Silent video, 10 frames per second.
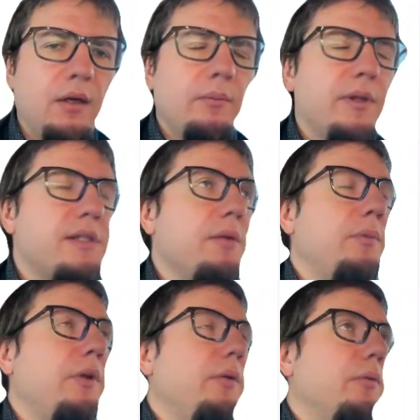but
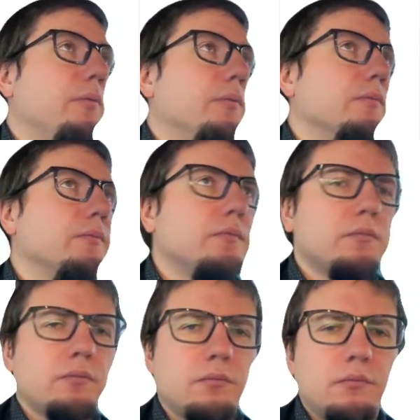simply
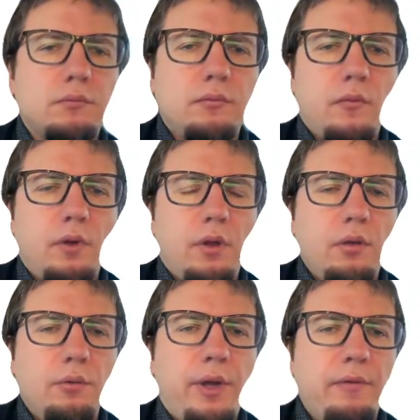
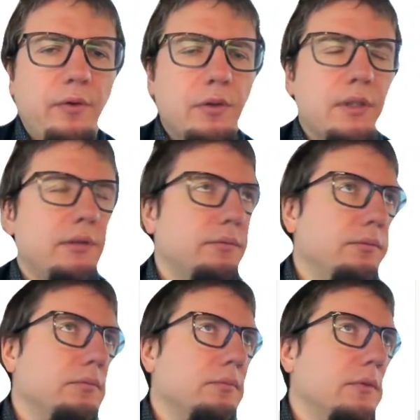we have used it
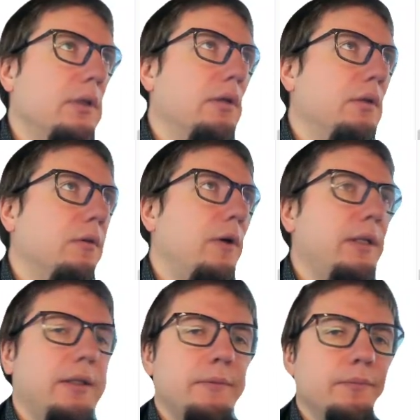
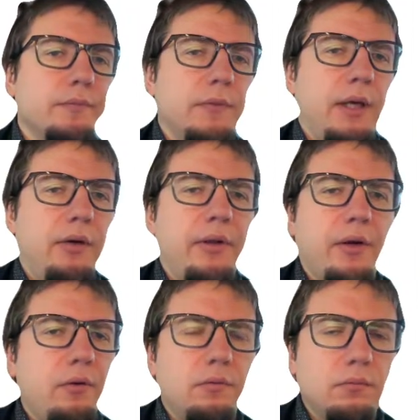already
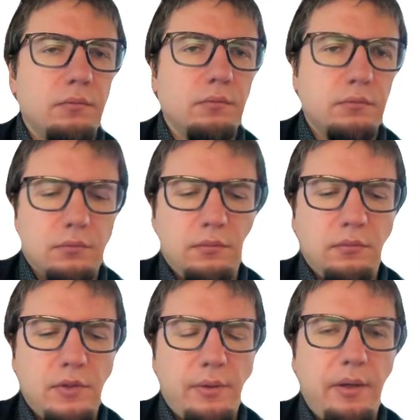earlier,
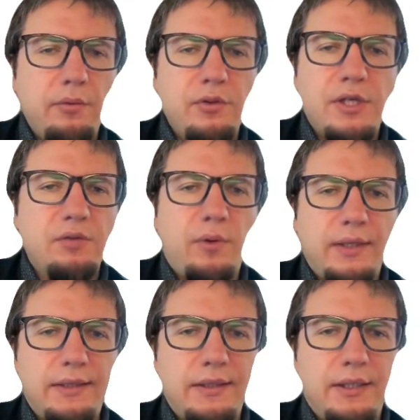so I will just
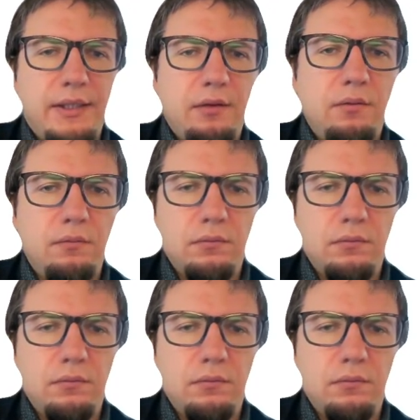write it here.